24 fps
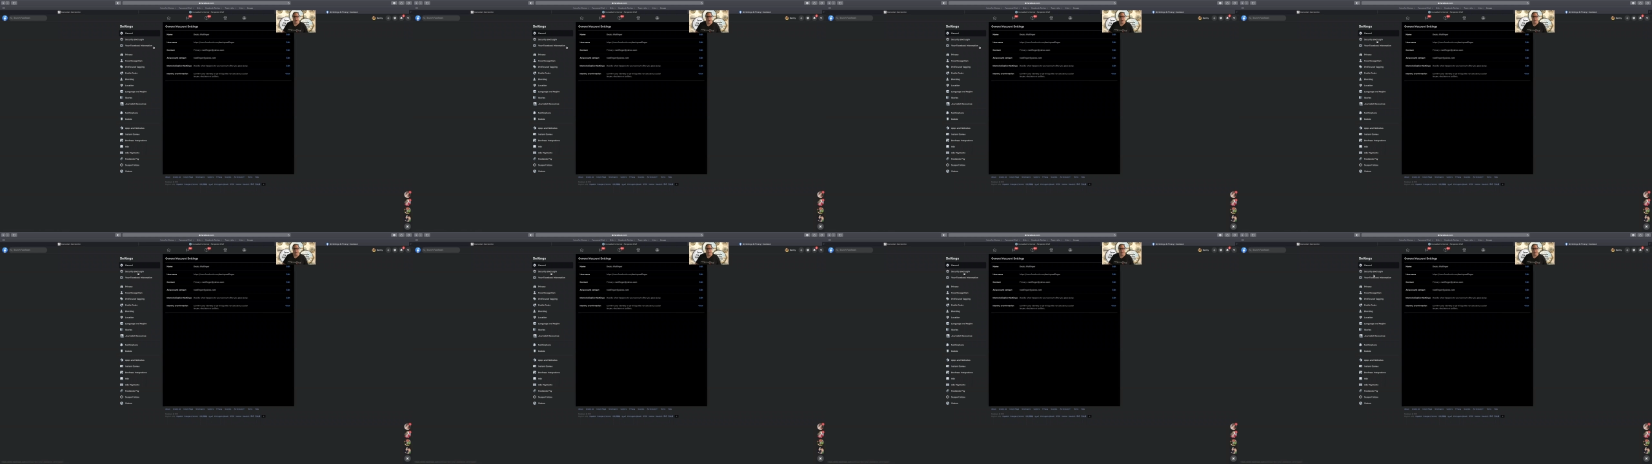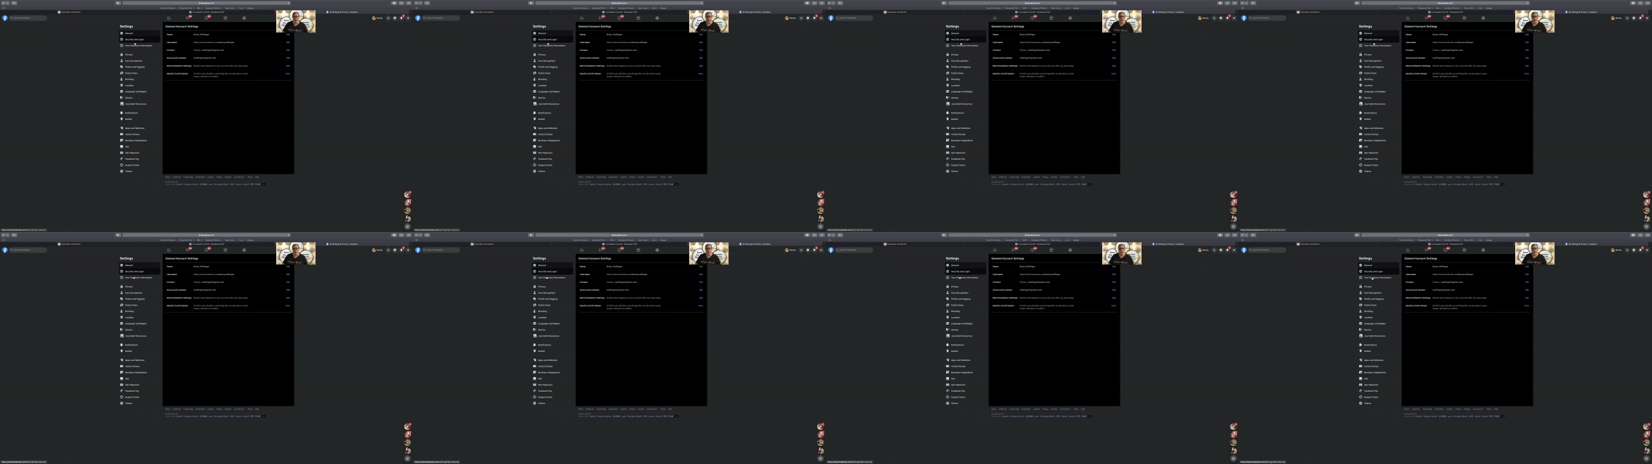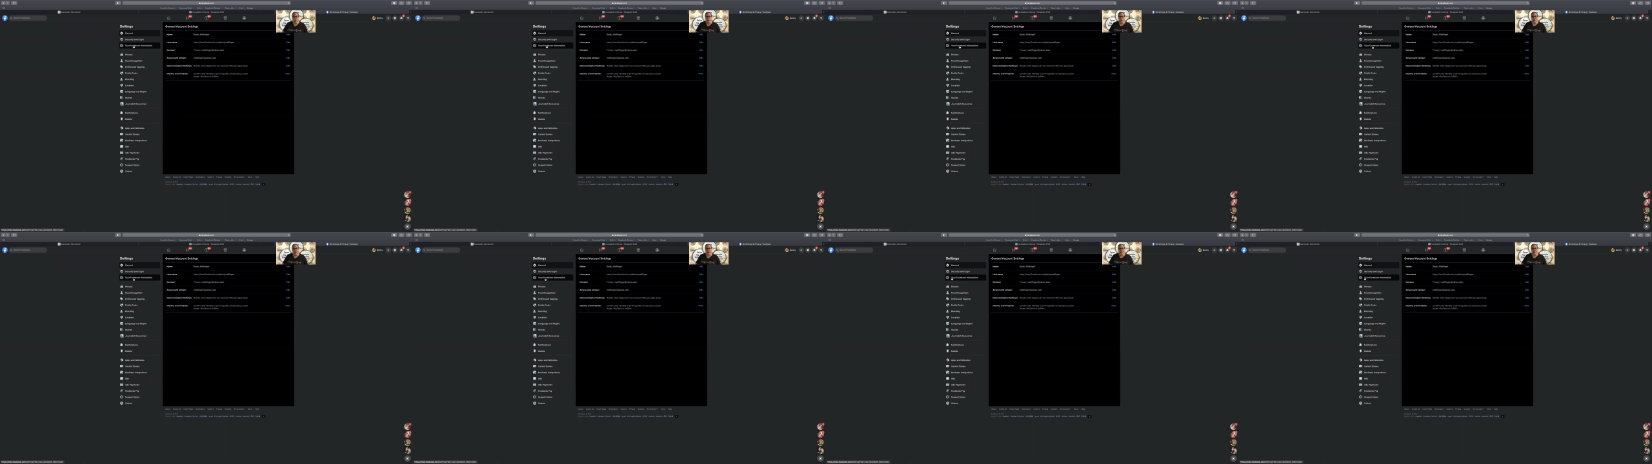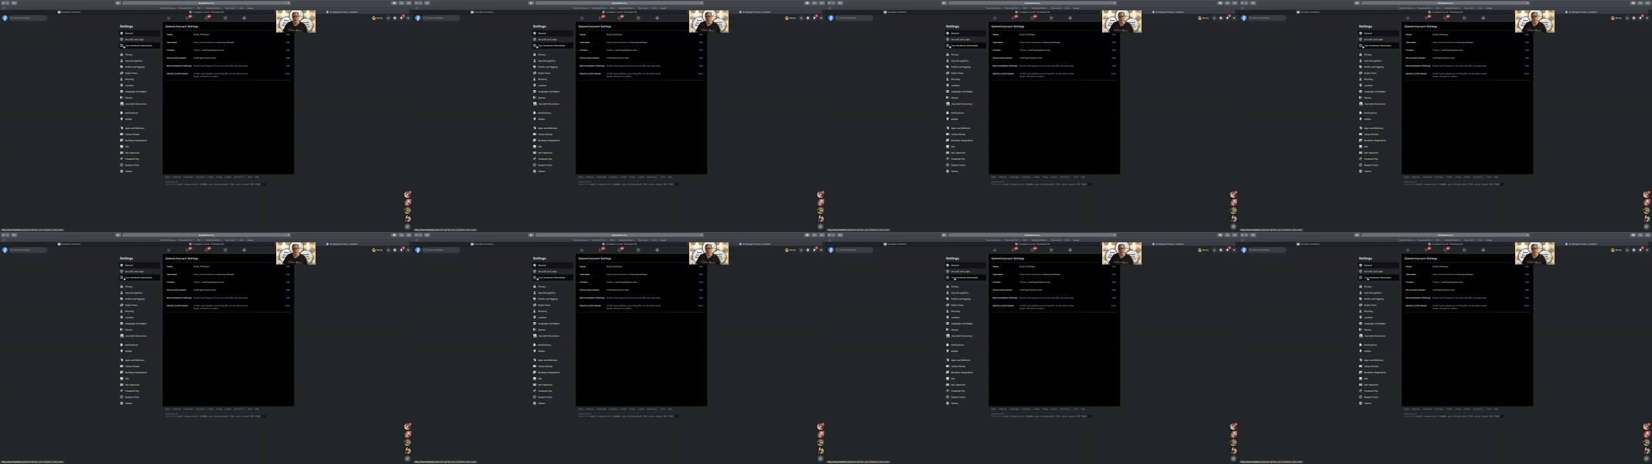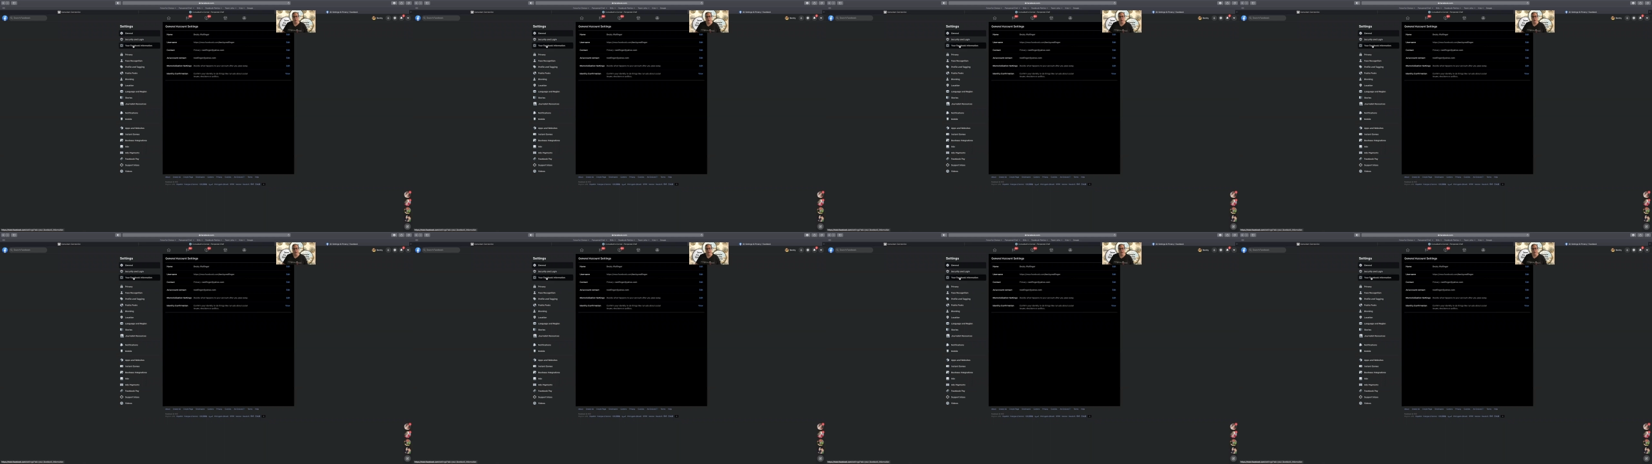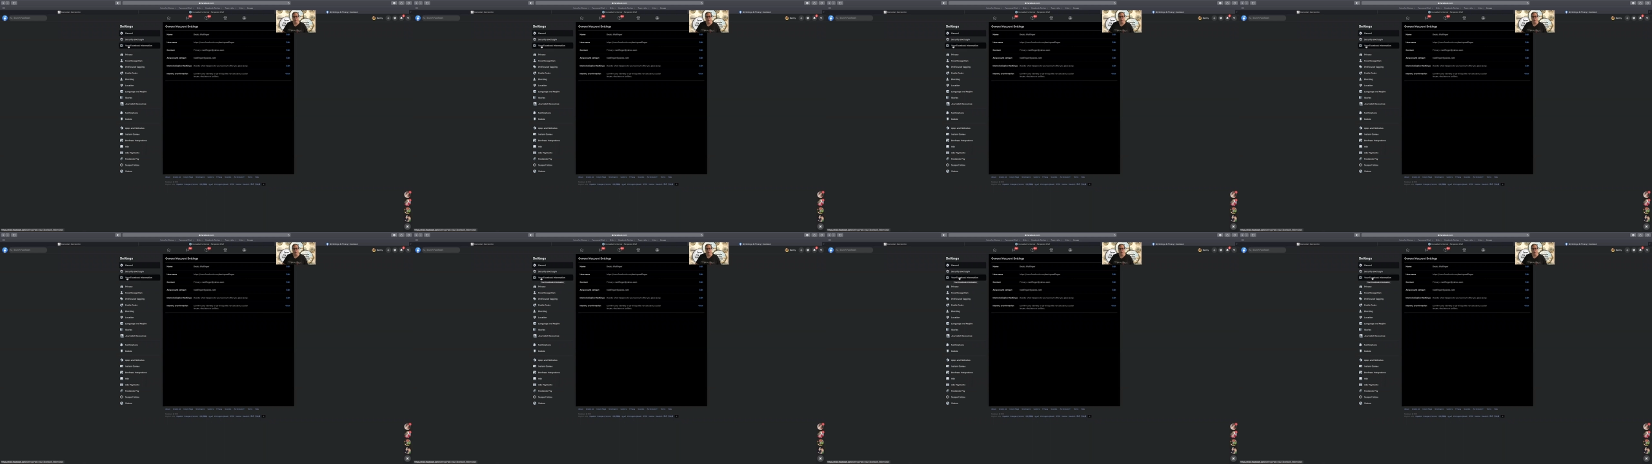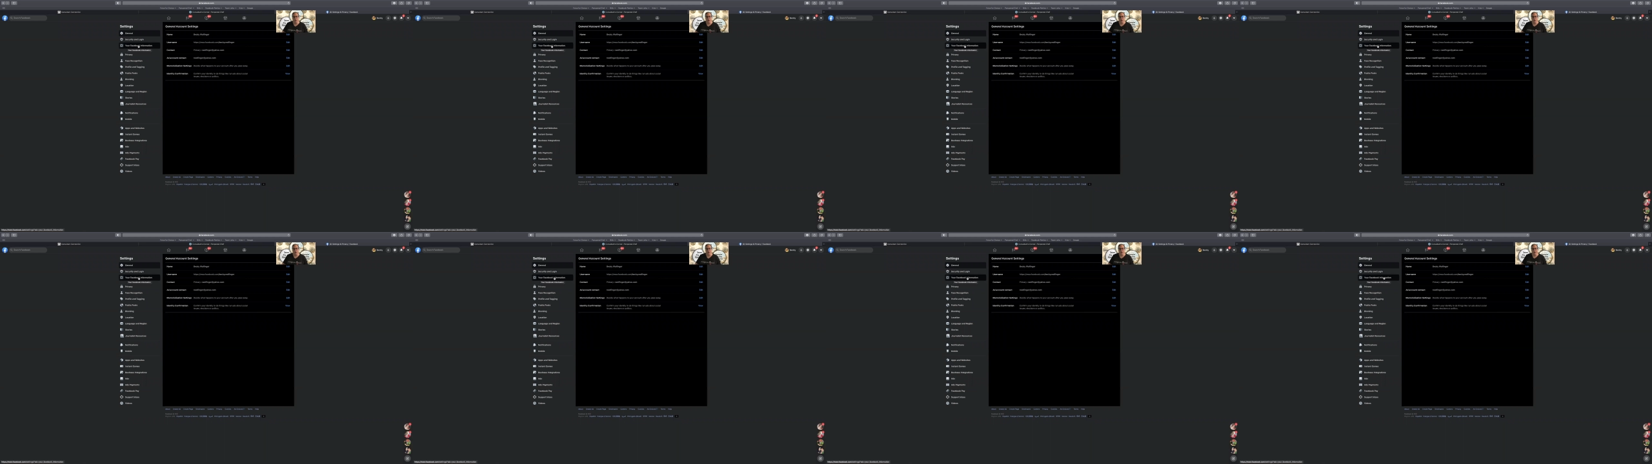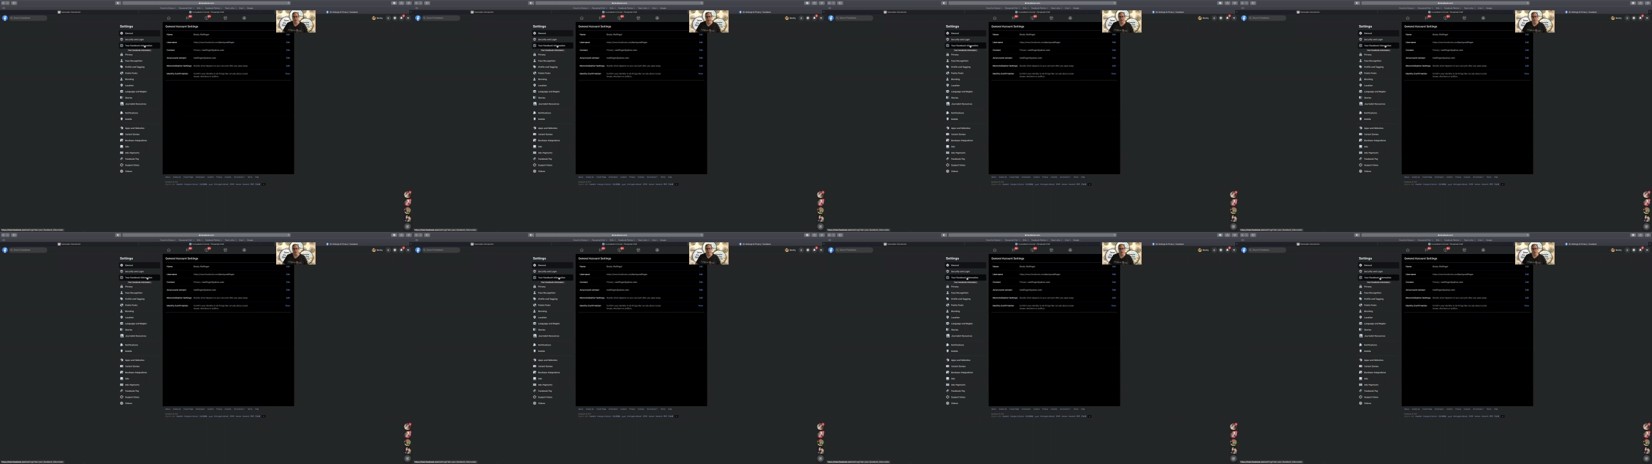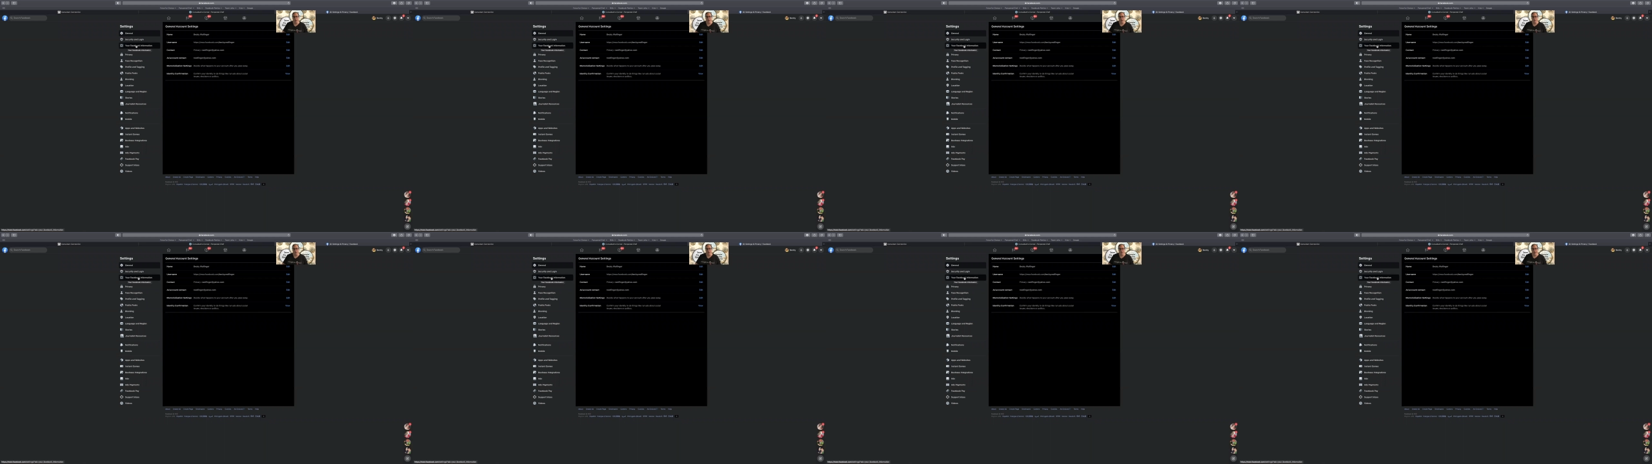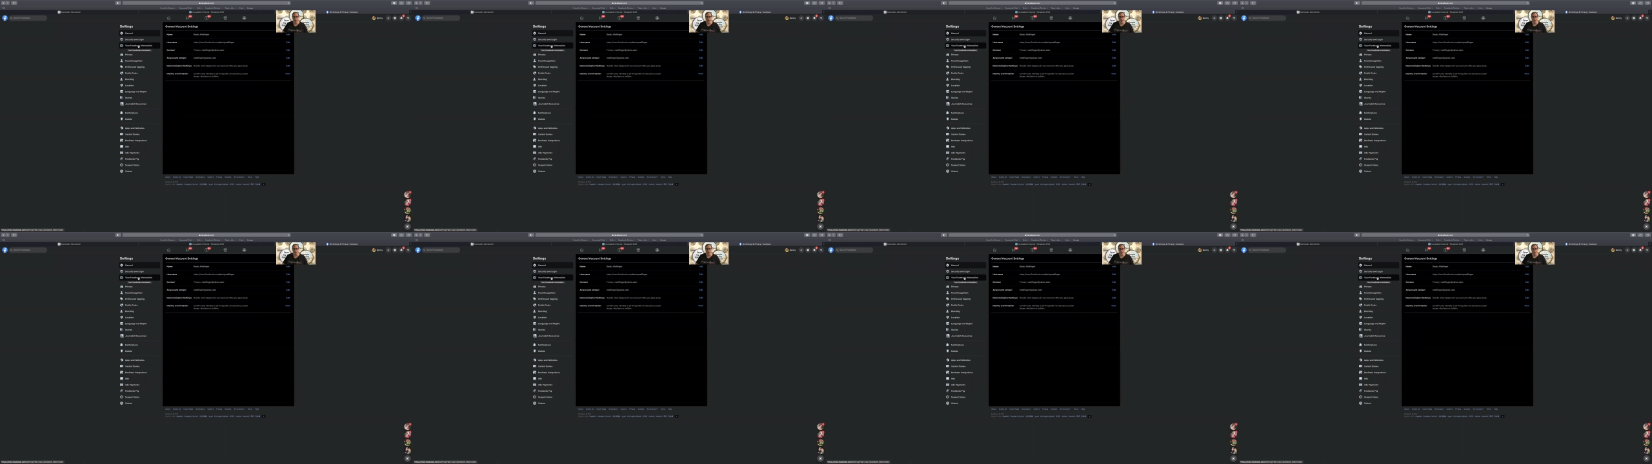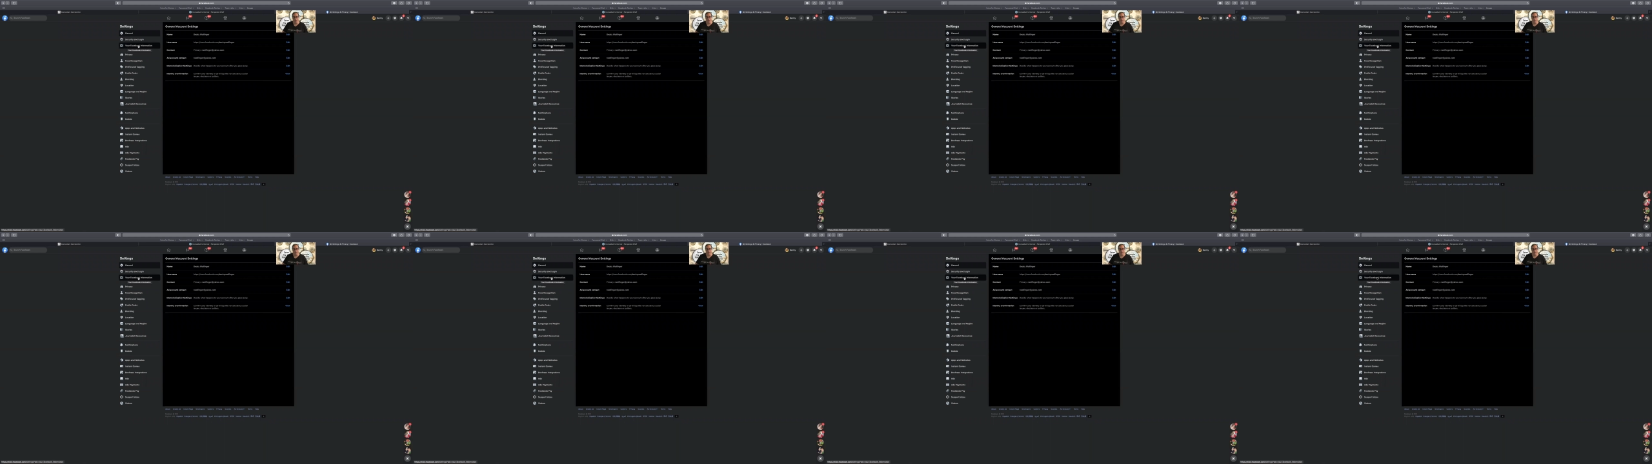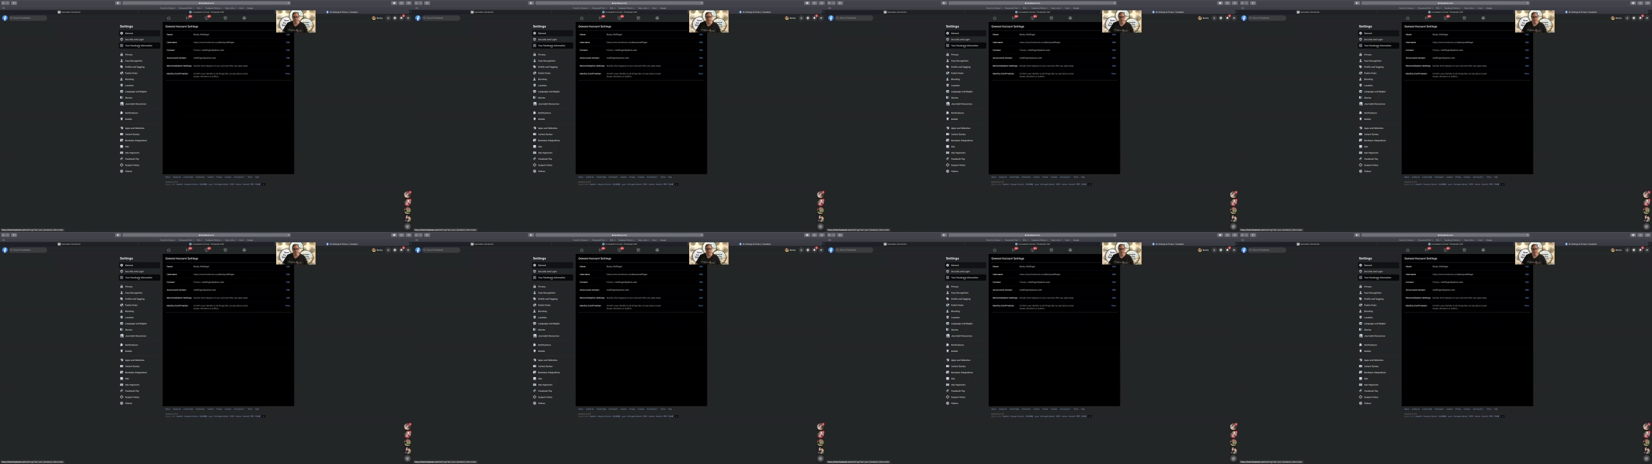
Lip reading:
(no speaker visible)